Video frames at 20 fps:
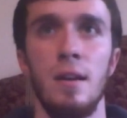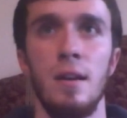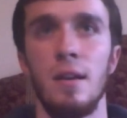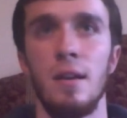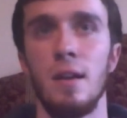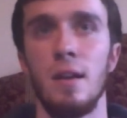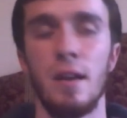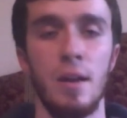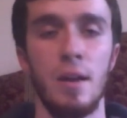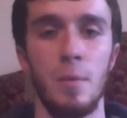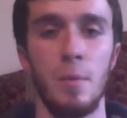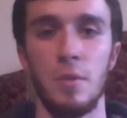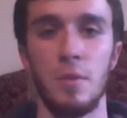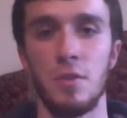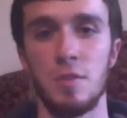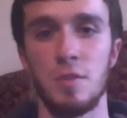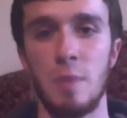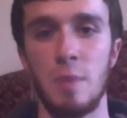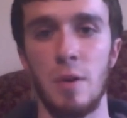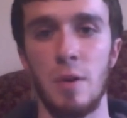Again, with
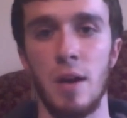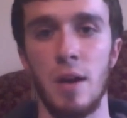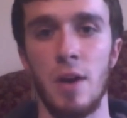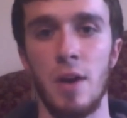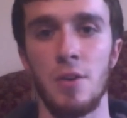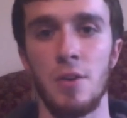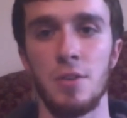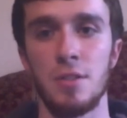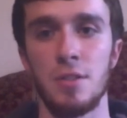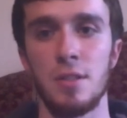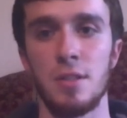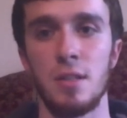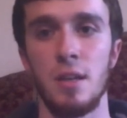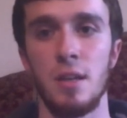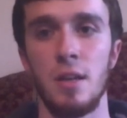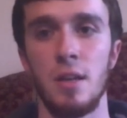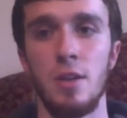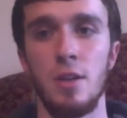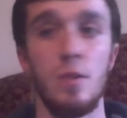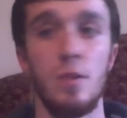those spell counters,
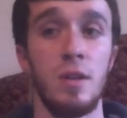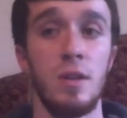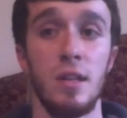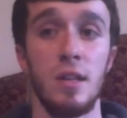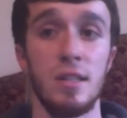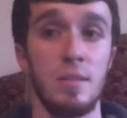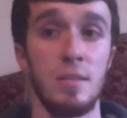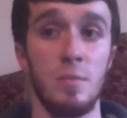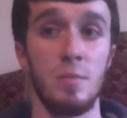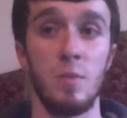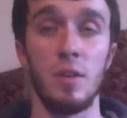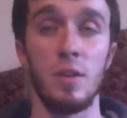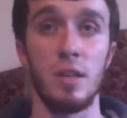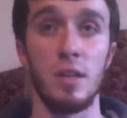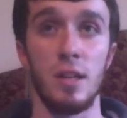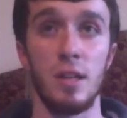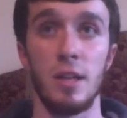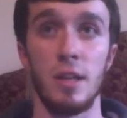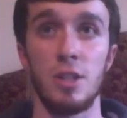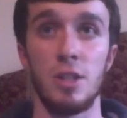you can get some
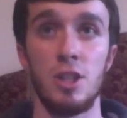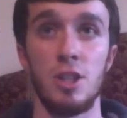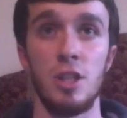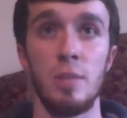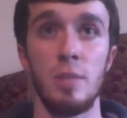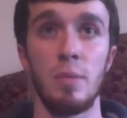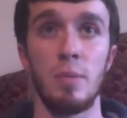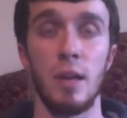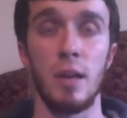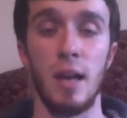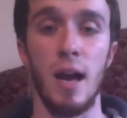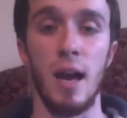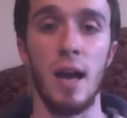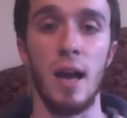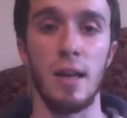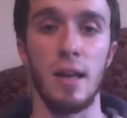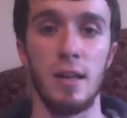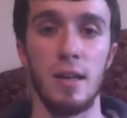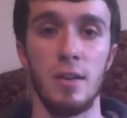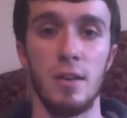really like cheap, like
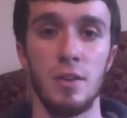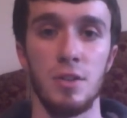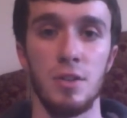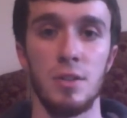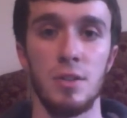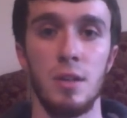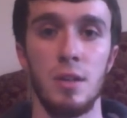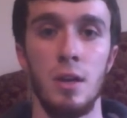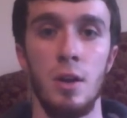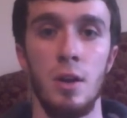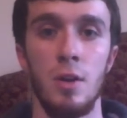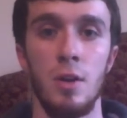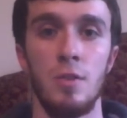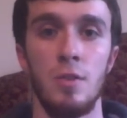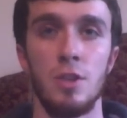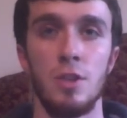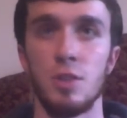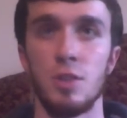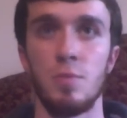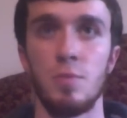high kills
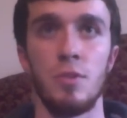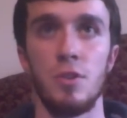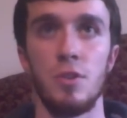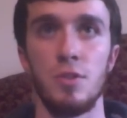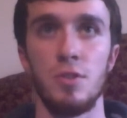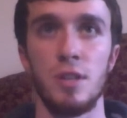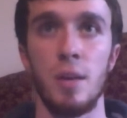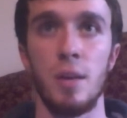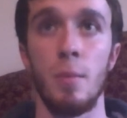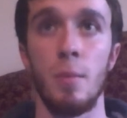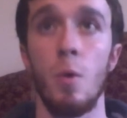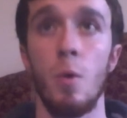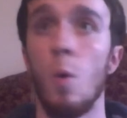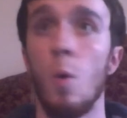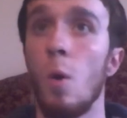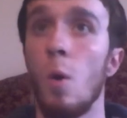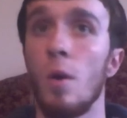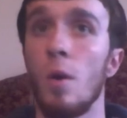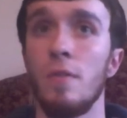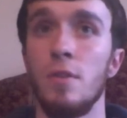just for using him.
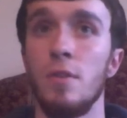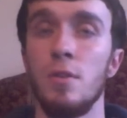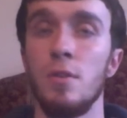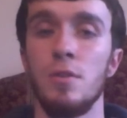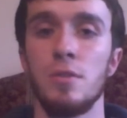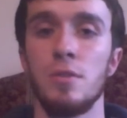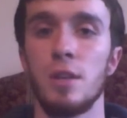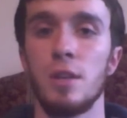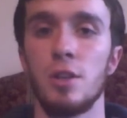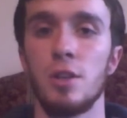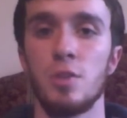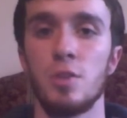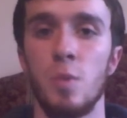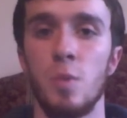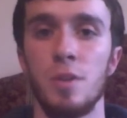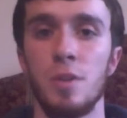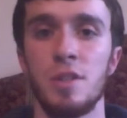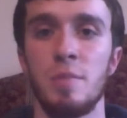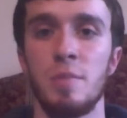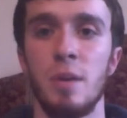Or if you use like just
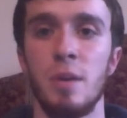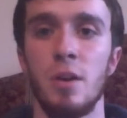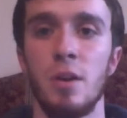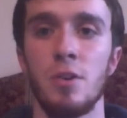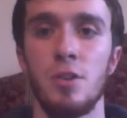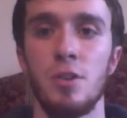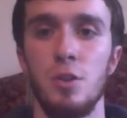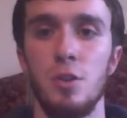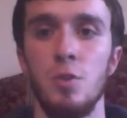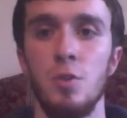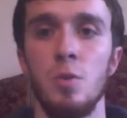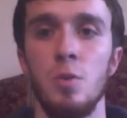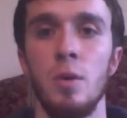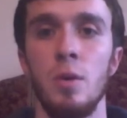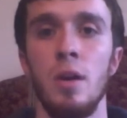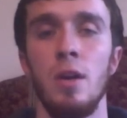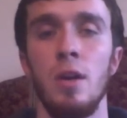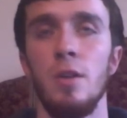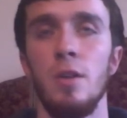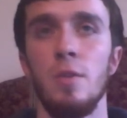1 spell or 2,
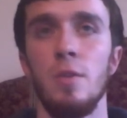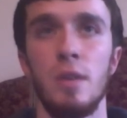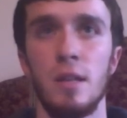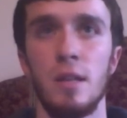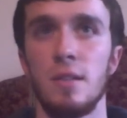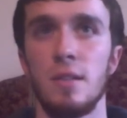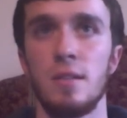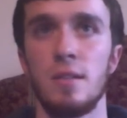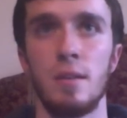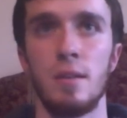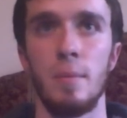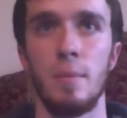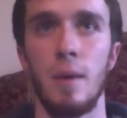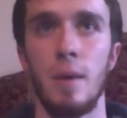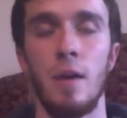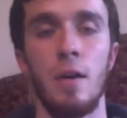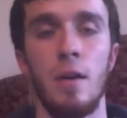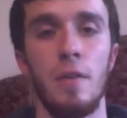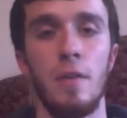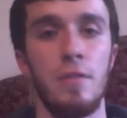you can get some
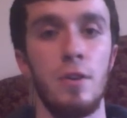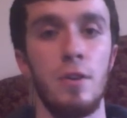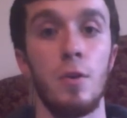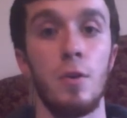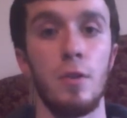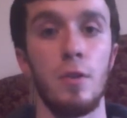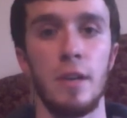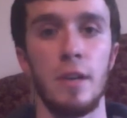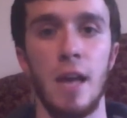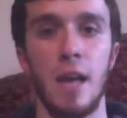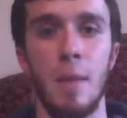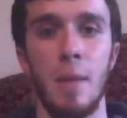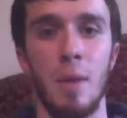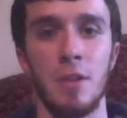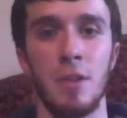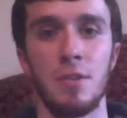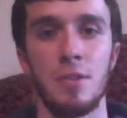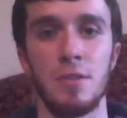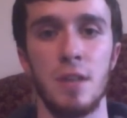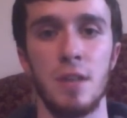out of the early game
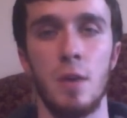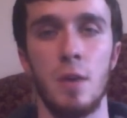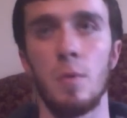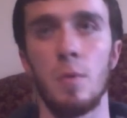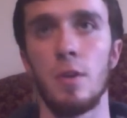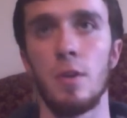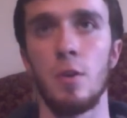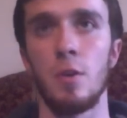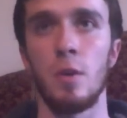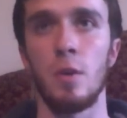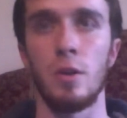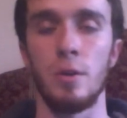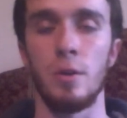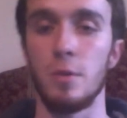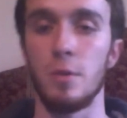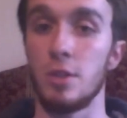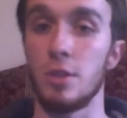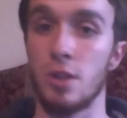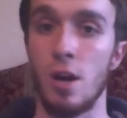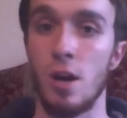monsters out really quickly,
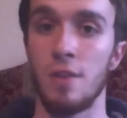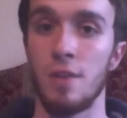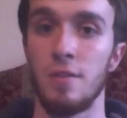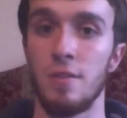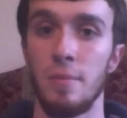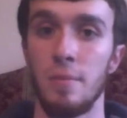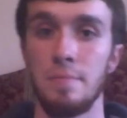which is awesome.